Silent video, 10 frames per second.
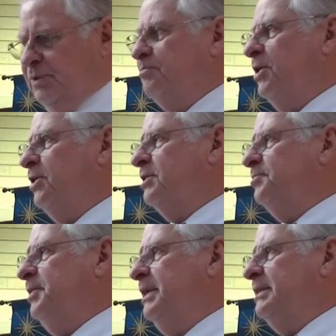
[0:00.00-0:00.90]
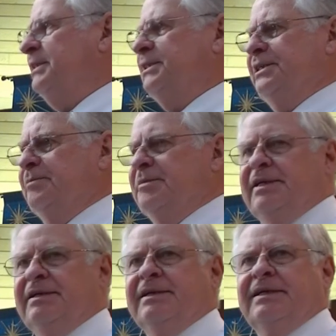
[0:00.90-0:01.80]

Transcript: when Paul speaks, he's timid.